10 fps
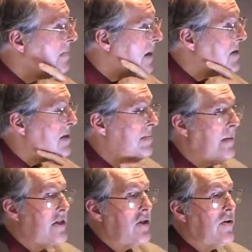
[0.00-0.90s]
about some
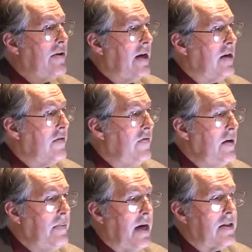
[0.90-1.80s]
magical negative
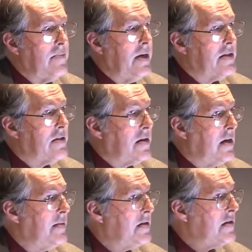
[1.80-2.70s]
feedback that makes the
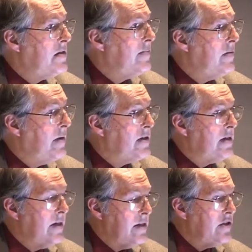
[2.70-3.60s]
climate system
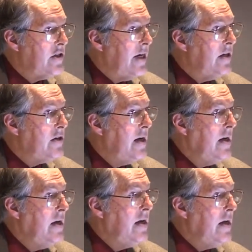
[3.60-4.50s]
robust against change,
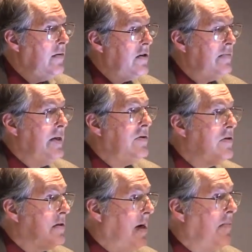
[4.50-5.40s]
he wants me to
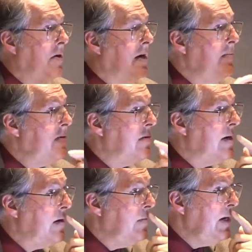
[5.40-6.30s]
stop what I'm
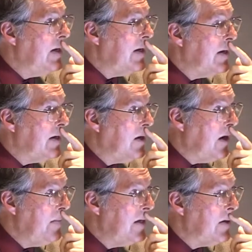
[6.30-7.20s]
doing and read it and
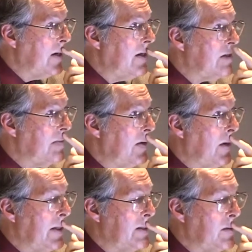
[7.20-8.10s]
comment on it and explain
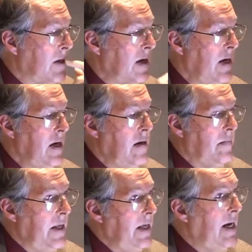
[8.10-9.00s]
why he's wrong.
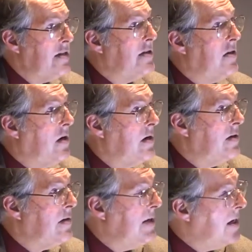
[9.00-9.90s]
But he hasn't
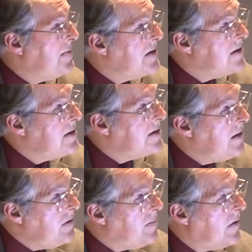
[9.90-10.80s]
gone to the
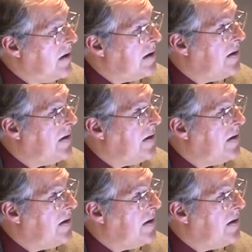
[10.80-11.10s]
Ipcc report